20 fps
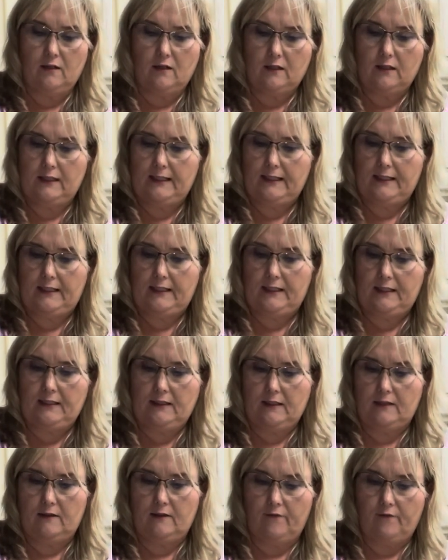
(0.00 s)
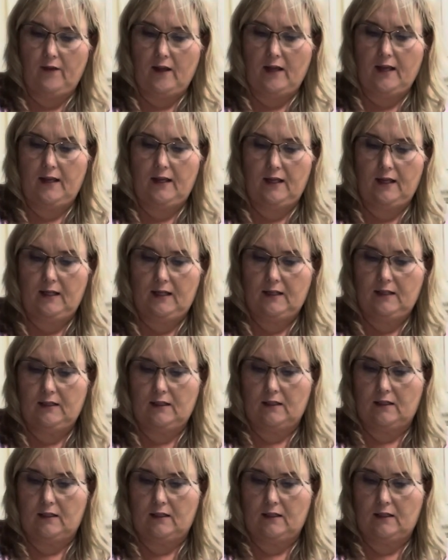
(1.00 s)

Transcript: cleaned and deveined